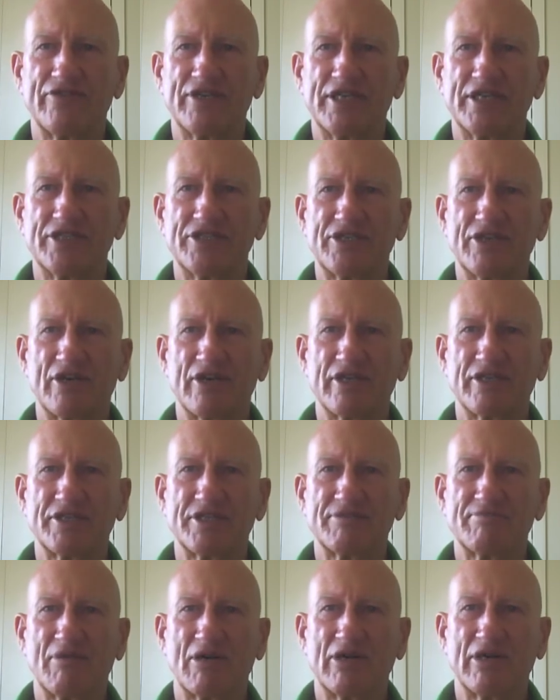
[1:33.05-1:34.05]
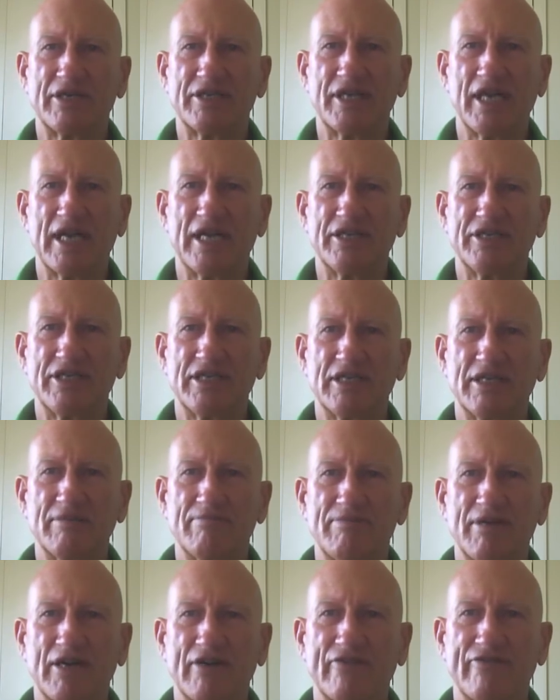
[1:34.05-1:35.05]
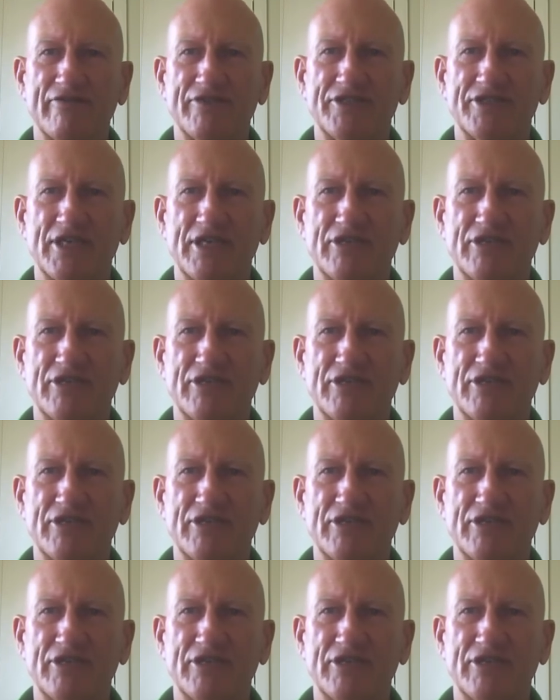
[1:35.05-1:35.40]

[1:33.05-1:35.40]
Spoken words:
the inside of the spine and the inner pelvis,